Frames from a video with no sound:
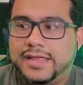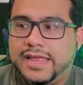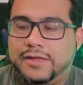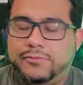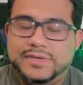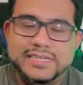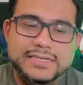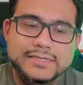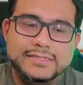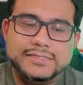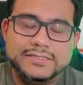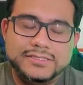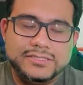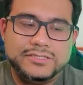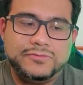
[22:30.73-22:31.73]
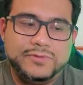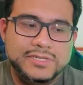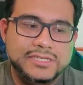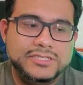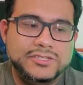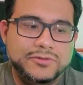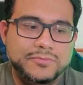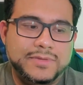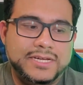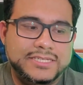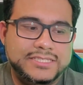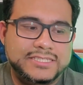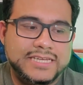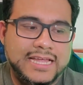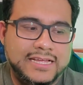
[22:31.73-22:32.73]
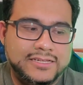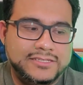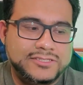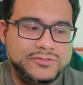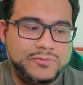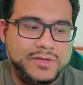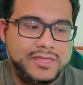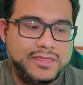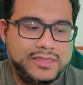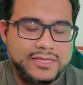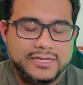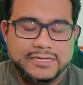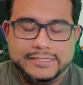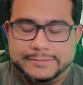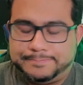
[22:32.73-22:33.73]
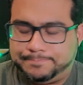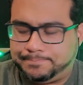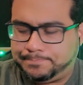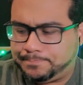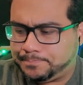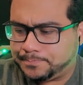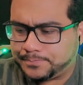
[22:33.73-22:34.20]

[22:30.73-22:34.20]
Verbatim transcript: And we didn't really do much else with um